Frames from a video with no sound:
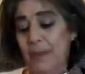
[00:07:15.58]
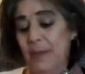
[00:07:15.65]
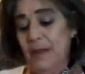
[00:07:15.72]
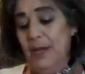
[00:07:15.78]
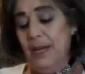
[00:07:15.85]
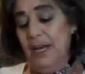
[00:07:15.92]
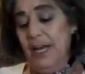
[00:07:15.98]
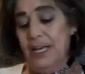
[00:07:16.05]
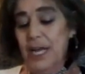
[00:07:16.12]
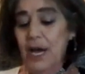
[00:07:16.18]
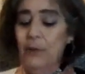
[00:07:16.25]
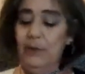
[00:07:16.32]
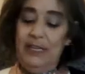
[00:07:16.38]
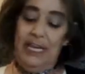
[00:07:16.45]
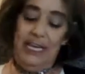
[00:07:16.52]
And I
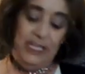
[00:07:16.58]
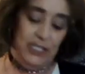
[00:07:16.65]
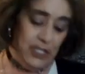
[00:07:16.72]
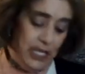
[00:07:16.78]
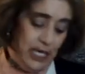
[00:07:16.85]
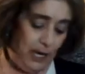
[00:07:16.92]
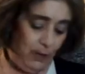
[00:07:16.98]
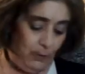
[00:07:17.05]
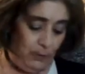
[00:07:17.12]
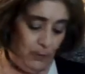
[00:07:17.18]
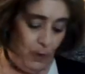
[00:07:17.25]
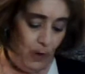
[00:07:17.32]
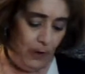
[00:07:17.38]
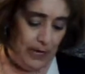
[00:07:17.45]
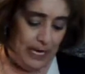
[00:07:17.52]
know that he's, you know,
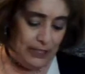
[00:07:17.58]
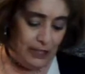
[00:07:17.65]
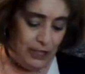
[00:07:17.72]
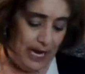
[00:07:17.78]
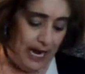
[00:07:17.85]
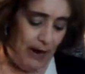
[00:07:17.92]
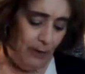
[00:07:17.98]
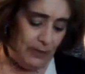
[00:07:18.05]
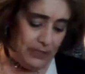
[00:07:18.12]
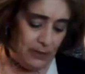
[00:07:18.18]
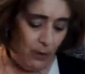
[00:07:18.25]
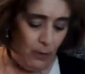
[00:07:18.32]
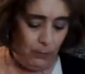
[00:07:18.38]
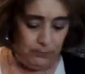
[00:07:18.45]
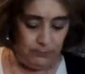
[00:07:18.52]
our age now, he's
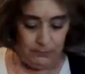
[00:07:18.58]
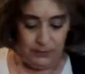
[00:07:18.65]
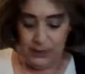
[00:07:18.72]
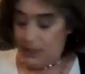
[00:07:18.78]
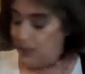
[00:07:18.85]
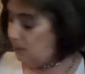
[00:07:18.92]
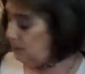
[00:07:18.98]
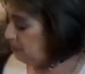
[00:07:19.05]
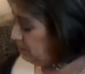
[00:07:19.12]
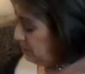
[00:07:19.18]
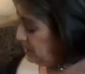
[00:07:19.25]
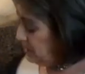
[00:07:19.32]
all, you know, he